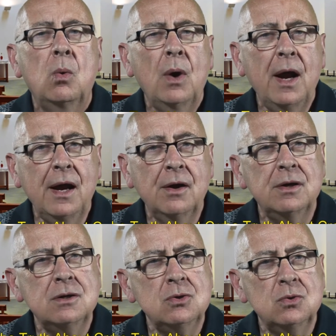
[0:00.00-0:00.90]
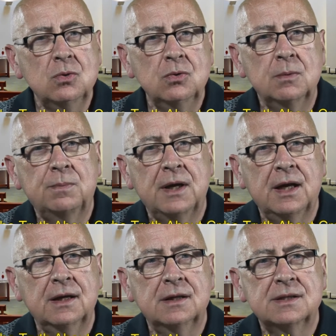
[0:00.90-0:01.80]
Where, in your
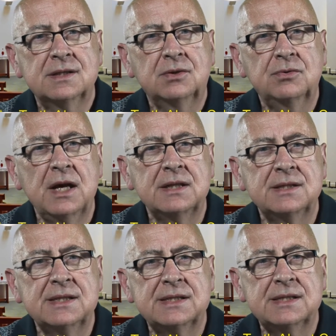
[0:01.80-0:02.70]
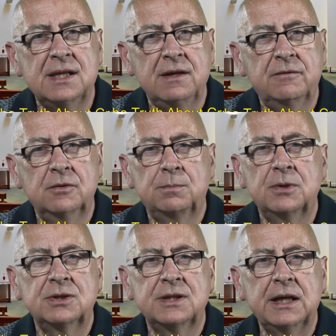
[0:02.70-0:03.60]
opinion, is the great deceiver
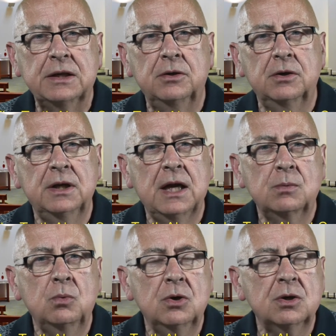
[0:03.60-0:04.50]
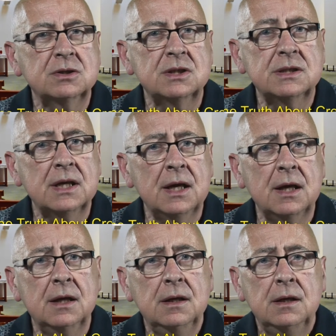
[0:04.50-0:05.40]
particularly at work
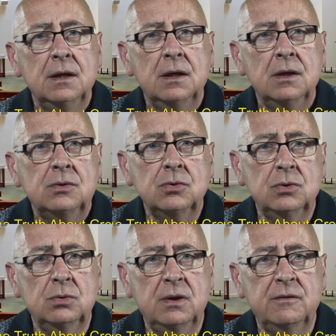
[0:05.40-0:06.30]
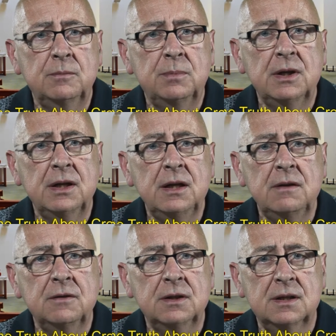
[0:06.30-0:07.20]
today? Do you even
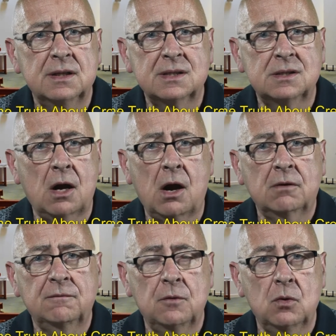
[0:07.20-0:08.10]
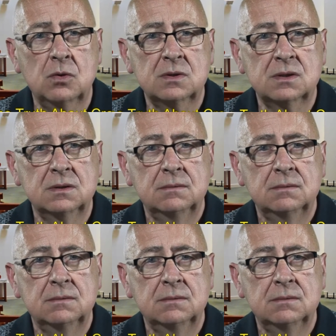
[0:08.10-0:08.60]
believe in this dark force?